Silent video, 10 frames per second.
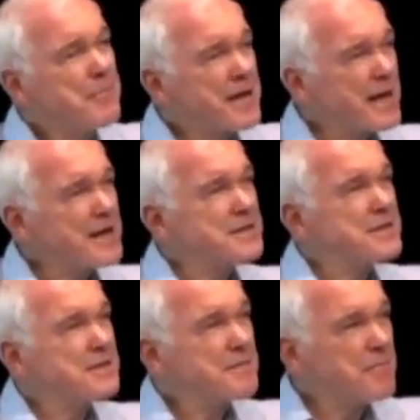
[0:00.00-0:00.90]

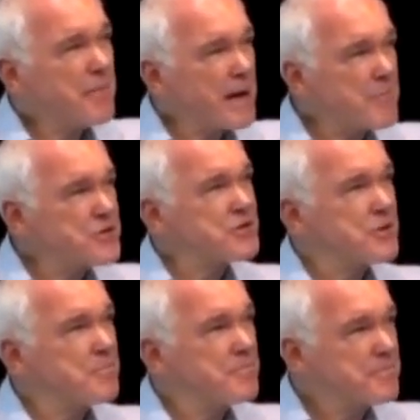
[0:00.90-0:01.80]
because my
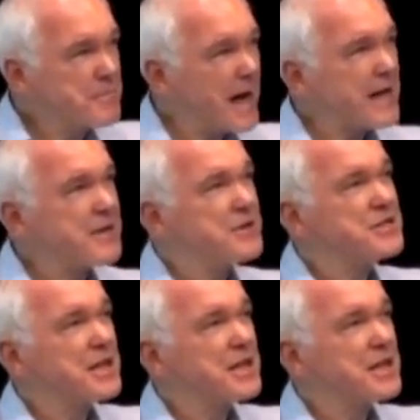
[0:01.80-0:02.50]
Muslim guide there